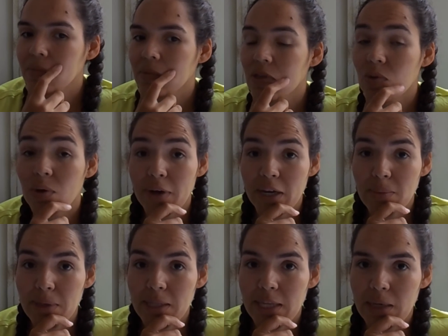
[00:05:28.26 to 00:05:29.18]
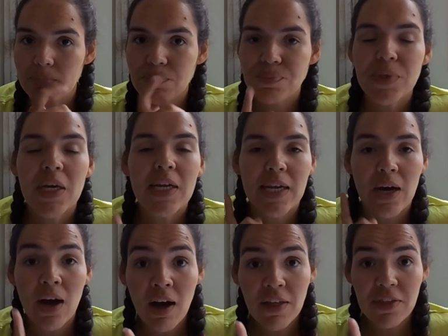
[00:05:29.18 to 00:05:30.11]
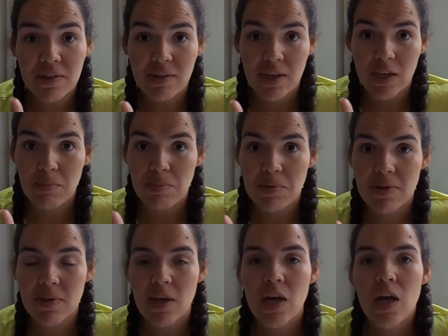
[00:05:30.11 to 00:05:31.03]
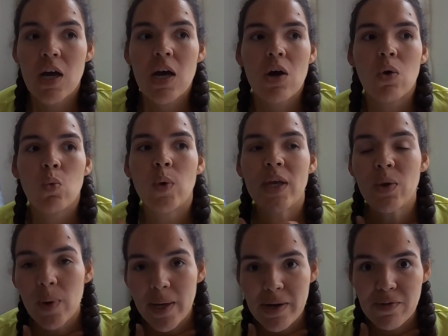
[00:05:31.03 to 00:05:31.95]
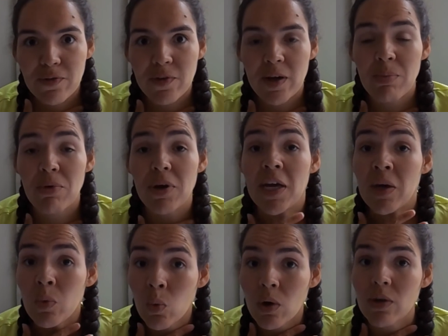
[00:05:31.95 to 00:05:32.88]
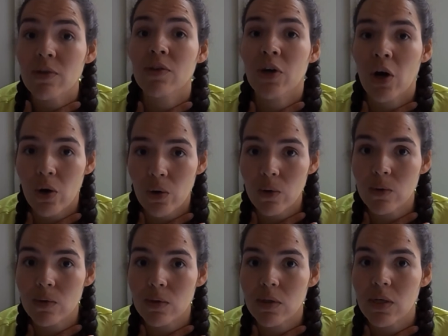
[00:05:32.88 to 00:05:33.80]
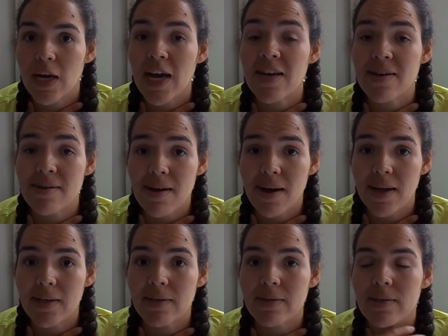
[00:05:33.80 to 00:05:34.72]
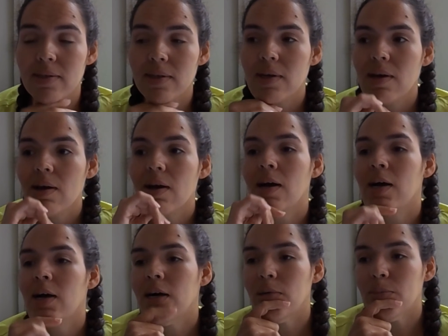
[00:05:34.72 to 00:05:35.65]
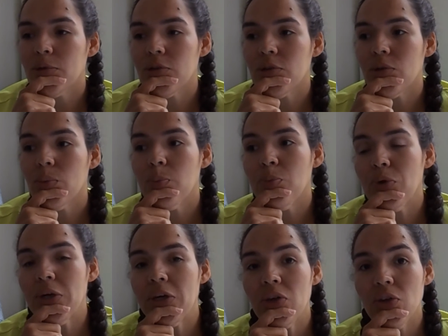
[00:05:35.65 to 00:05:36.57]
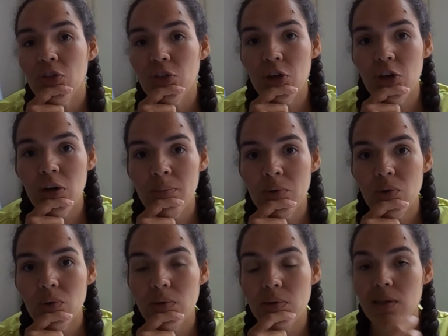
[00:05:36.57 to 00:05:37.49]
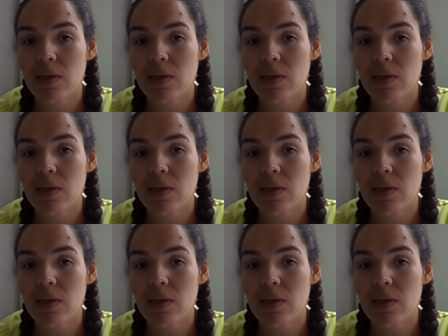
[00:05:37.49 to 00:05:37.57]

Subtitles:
So I recommend that. Now, other tips. We went in February, it was cold at night. So bring your thermals.